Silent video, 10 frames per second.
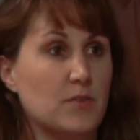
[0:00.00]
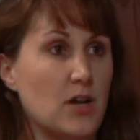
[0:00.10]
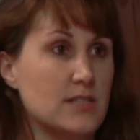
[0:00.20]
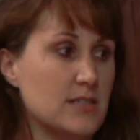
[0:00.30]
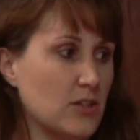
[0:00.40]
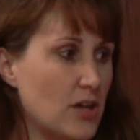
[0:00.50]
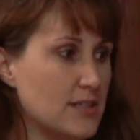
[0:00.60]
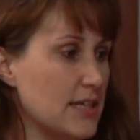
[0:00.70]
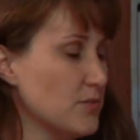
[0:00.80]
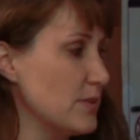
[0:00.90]
Constant
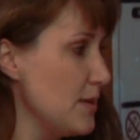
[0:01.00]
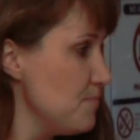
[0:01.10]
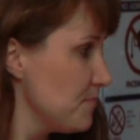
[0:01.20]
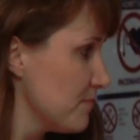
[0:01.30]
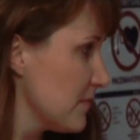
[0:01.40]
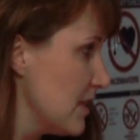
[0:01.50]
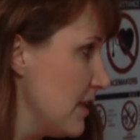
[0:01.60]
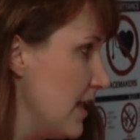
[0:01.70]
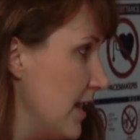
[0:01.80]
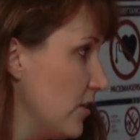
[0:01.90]
contact with them.
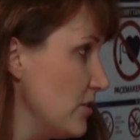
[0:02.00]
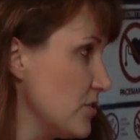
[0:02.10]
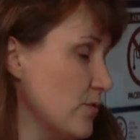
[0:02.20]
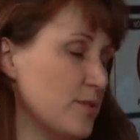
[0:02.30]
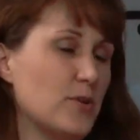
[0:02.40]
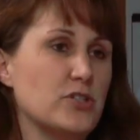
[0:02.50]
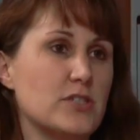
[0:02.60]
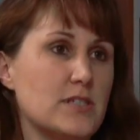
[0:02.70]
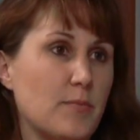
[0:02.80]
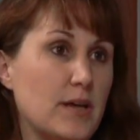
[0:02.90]
And also an
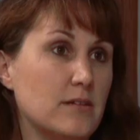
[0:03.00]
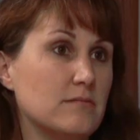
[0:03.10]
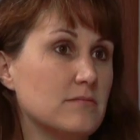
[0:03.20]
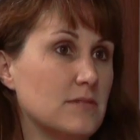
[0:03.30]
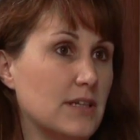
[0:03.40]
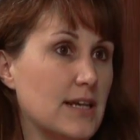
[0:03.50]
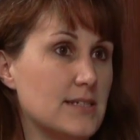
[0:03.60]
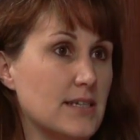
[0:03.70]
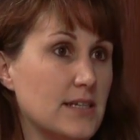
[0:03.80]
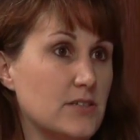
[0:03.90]
emergency button in case
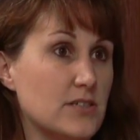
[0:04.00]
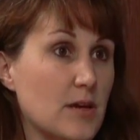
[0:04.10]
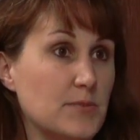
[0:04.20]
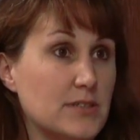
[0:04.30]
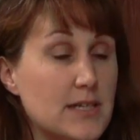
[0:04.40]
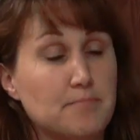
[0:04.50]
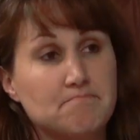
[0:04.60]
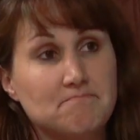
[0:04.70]
they need to stop the exam.